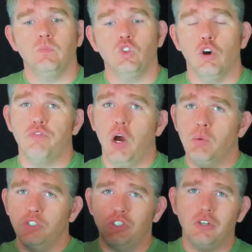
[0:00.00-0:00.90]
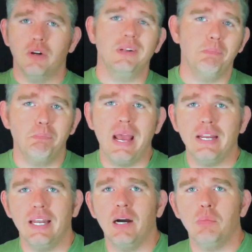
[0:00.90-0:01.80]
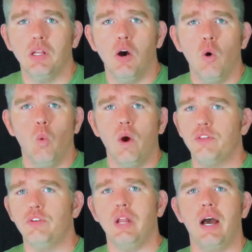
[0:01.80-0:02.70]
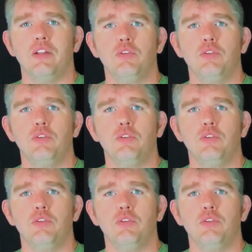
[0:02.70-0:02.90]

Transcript: So if y'all want to start a debate down below whether or not you